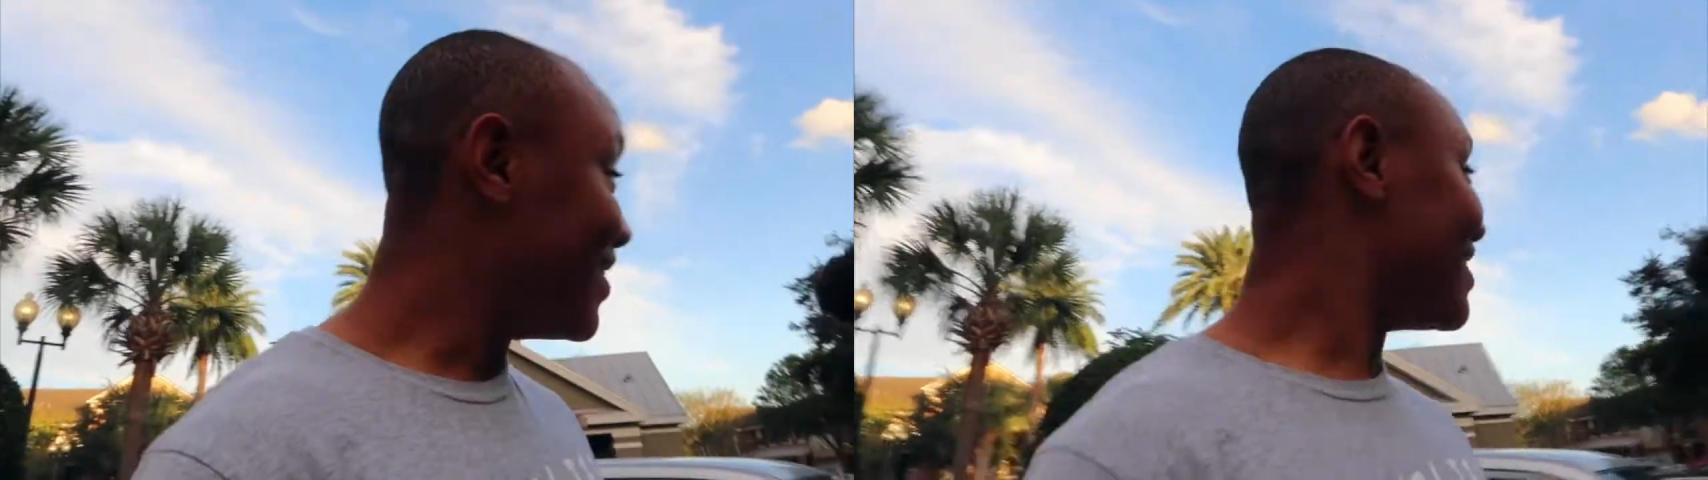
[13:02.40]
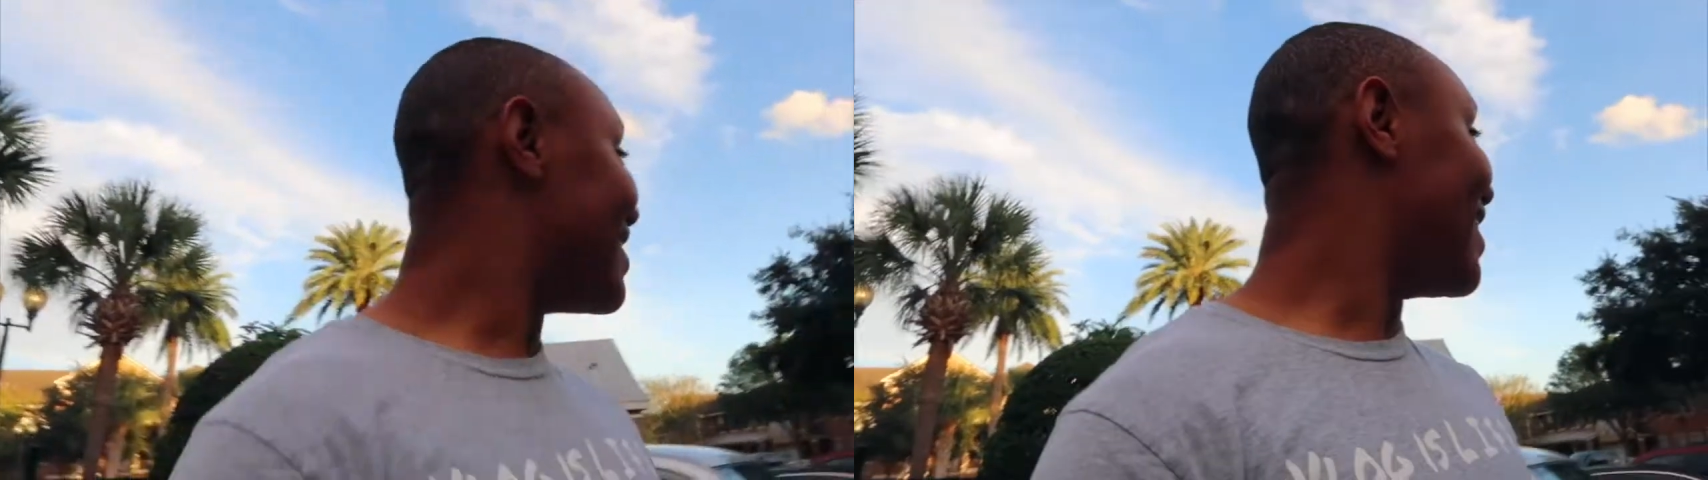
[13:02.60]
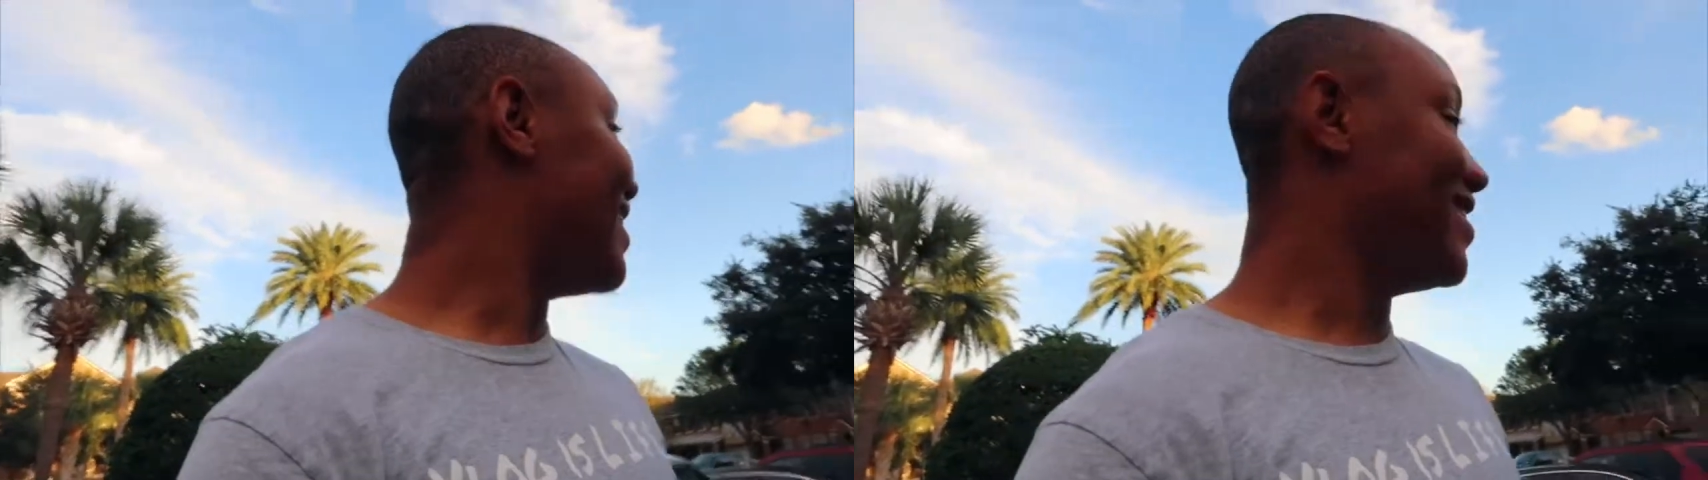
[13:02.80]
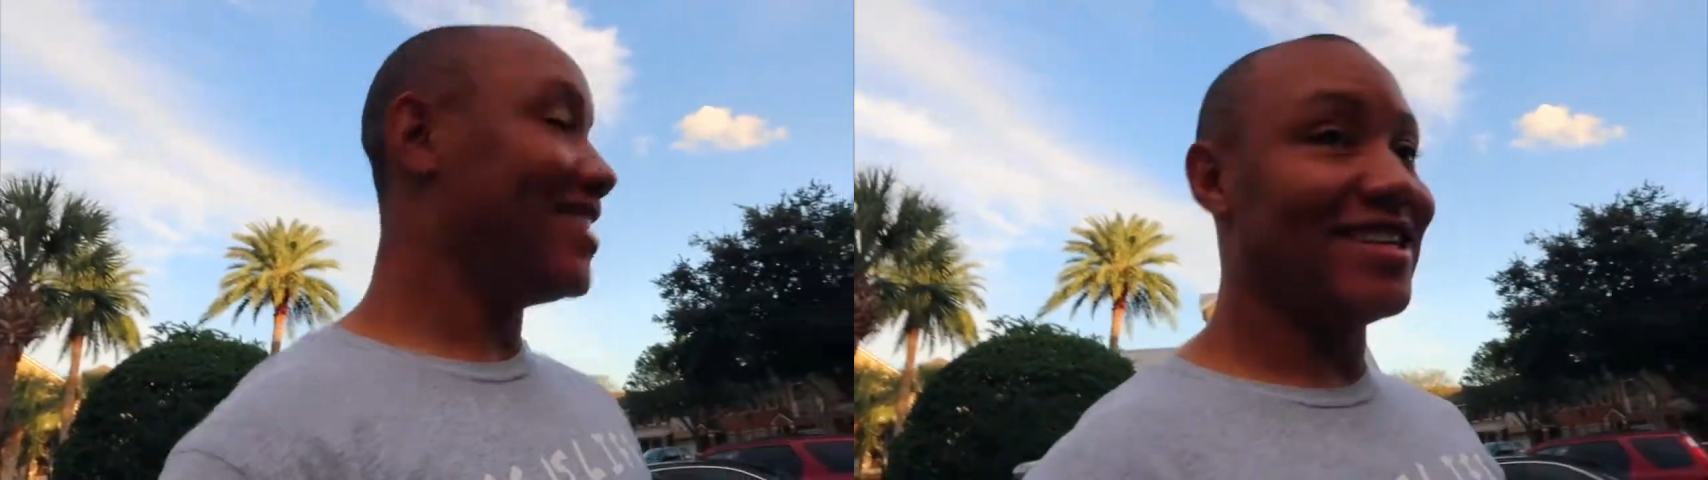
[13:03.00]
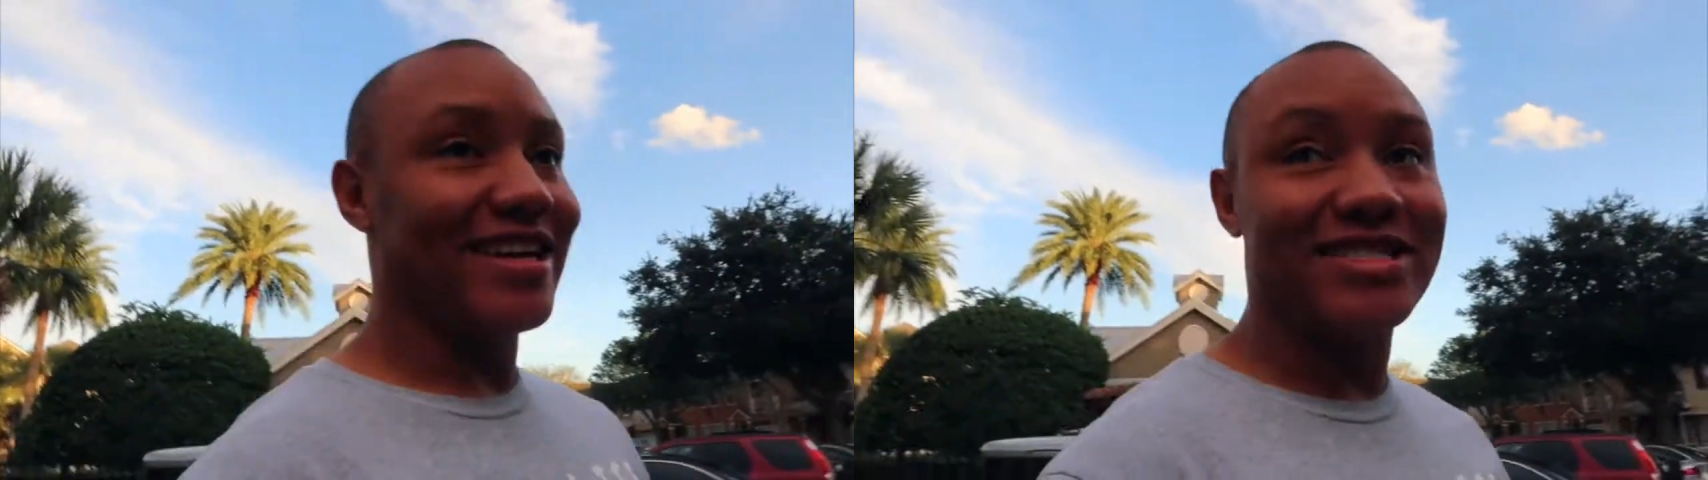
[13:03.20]
but yeah,
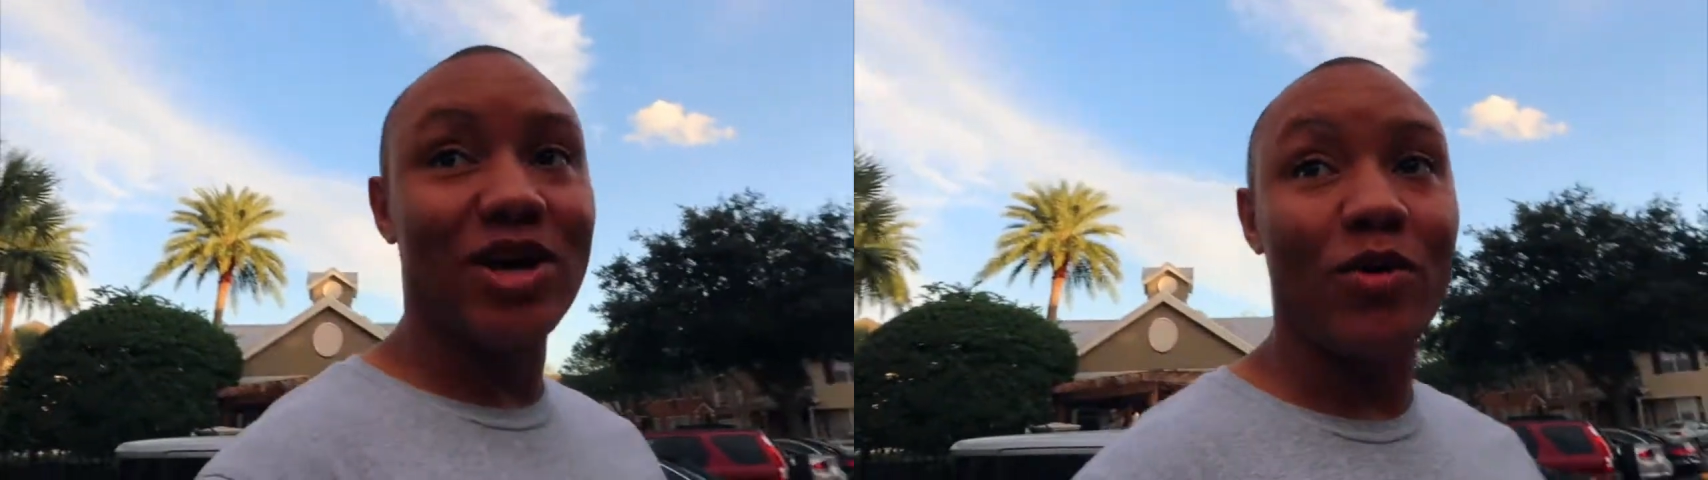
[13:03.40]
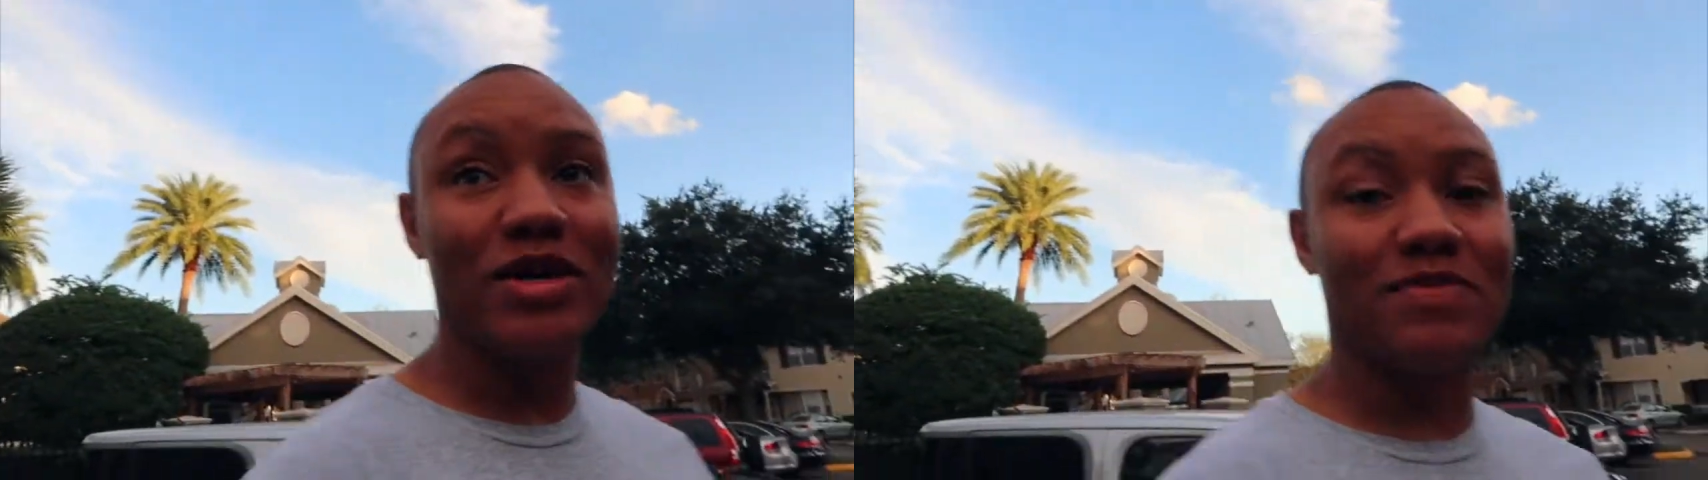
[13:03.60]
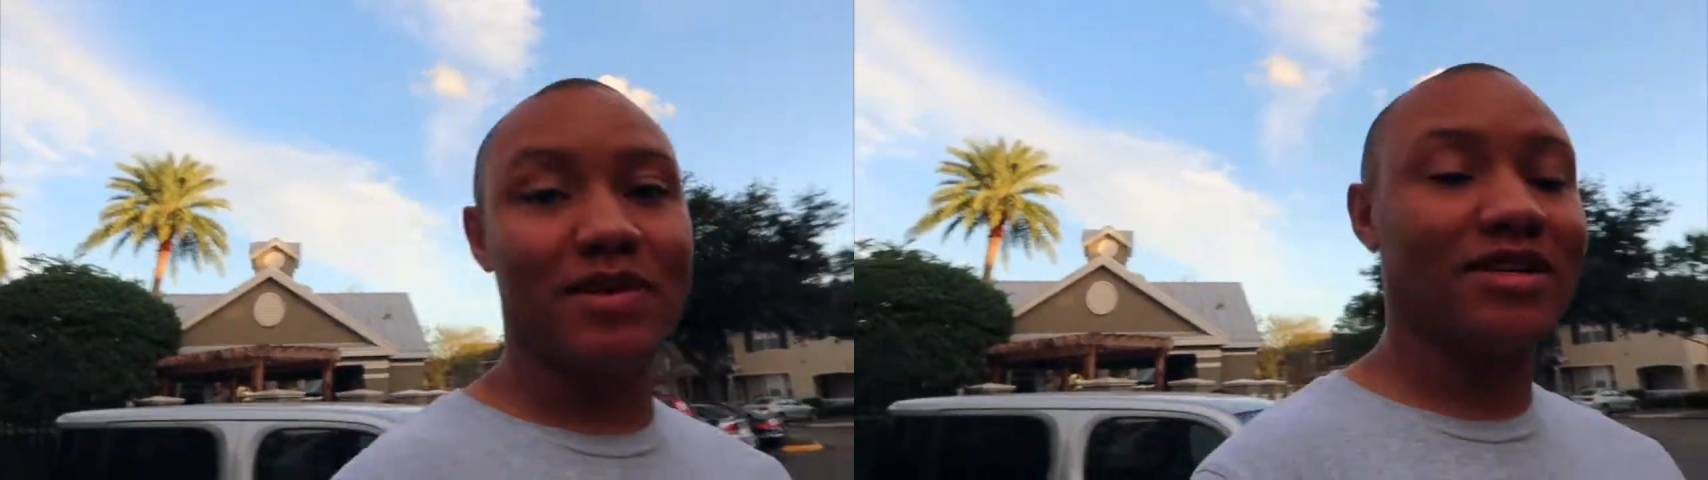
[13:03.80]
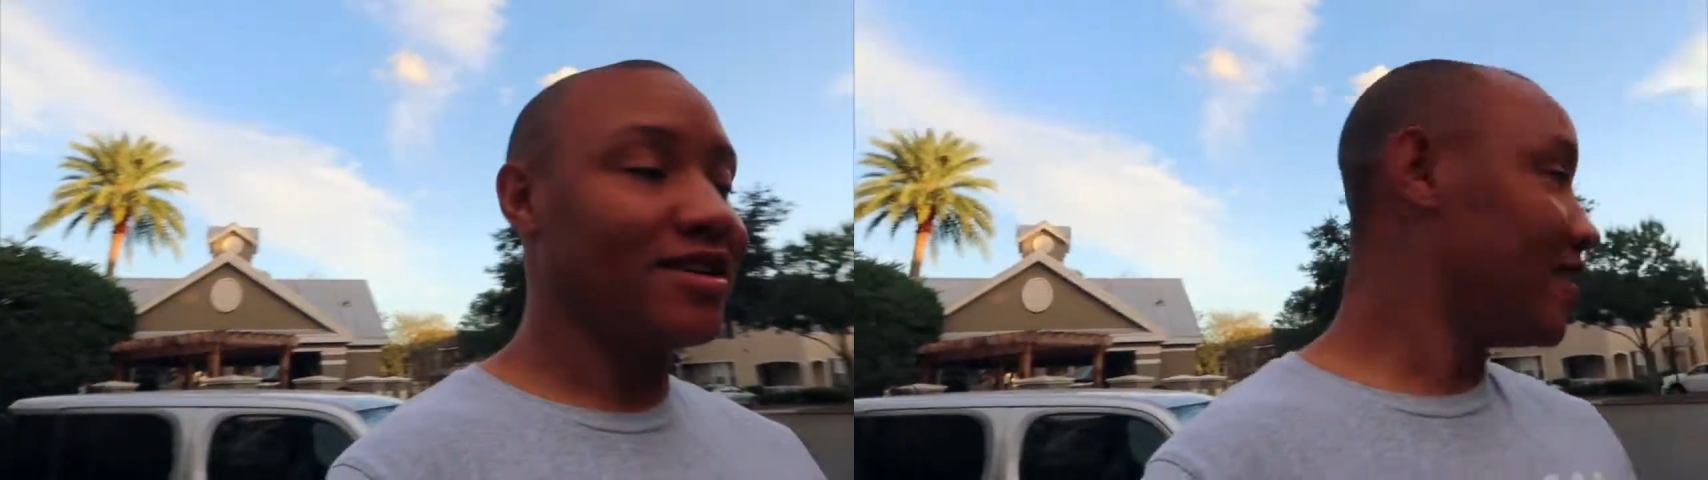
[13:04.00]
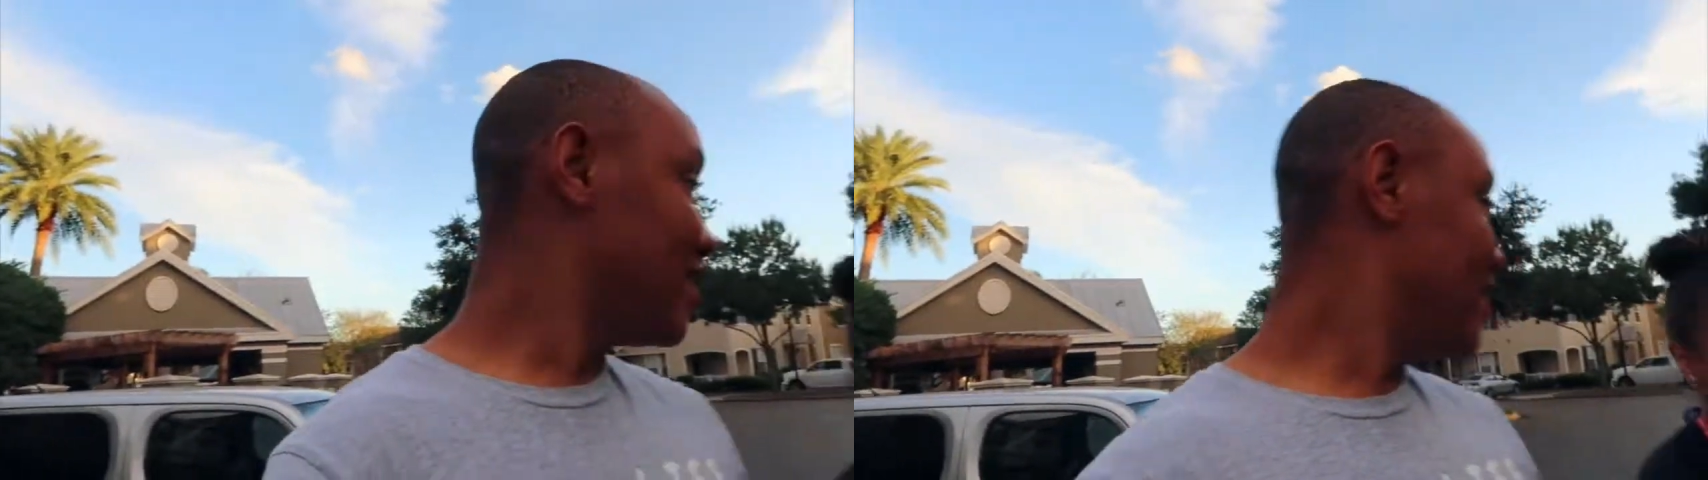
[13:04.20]
it, it's always been. Nostrils.